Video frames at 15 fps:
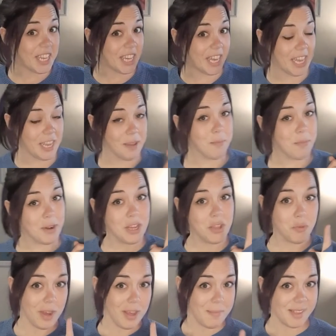Cambridge
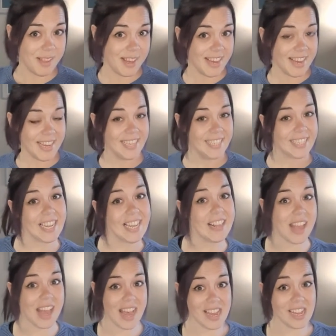website is
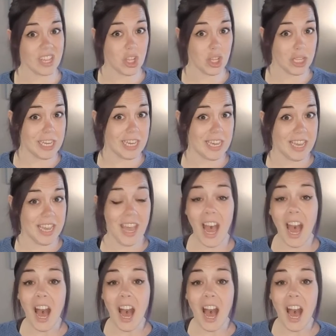actually